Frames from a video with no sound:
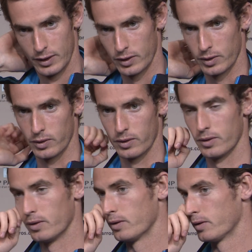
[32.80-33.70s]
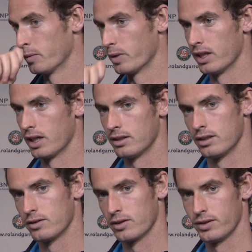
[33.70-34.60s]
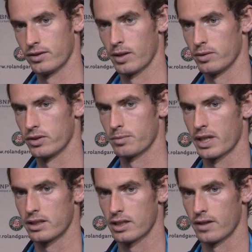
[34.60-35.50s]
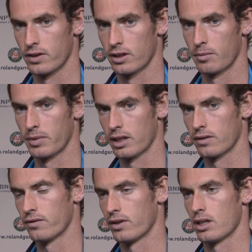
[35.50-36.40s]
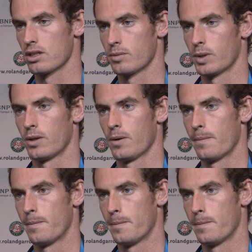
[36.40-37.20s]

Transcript: the way that I did, because I was expecting to have to come back and finish tomorrow.